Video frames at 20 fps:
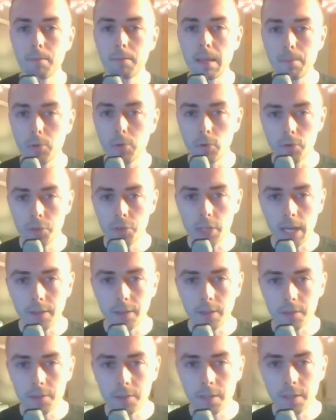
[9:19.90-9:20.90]
people who
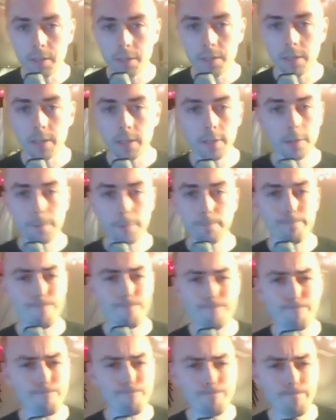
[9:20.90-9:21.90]
cite those statistics,
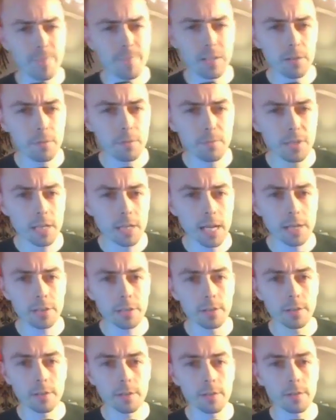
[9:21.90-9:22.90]
they're just
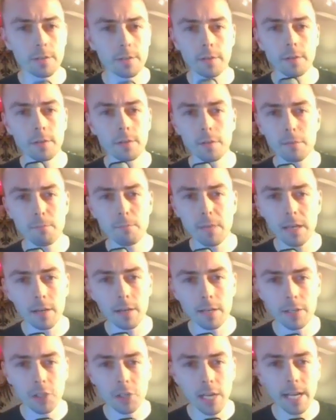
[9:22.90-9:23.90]
misogynists. They're just
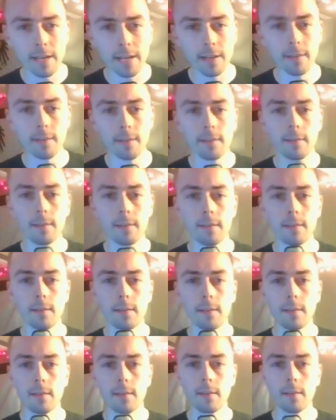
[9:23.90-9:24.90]
bitter and jaded.
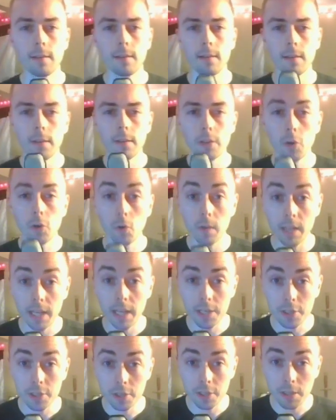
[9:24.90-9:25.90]
Your
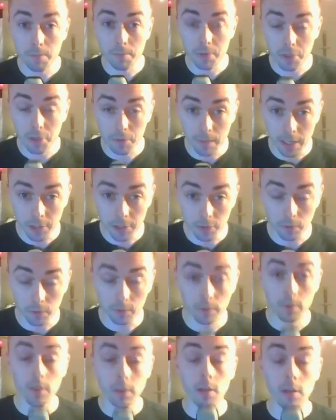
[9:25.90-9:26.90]
relationship is
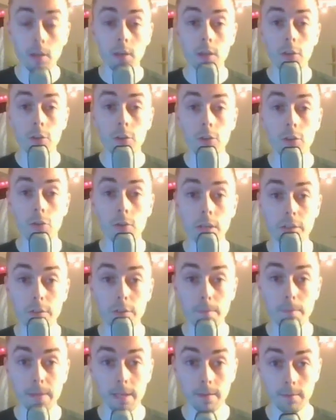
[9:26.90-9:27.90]
special.
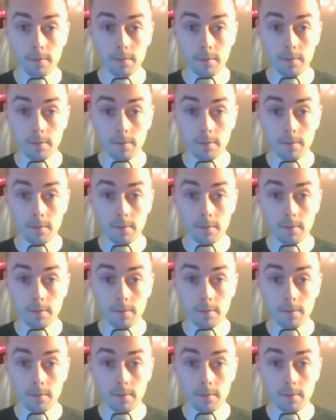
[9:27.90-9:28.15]
Trust me.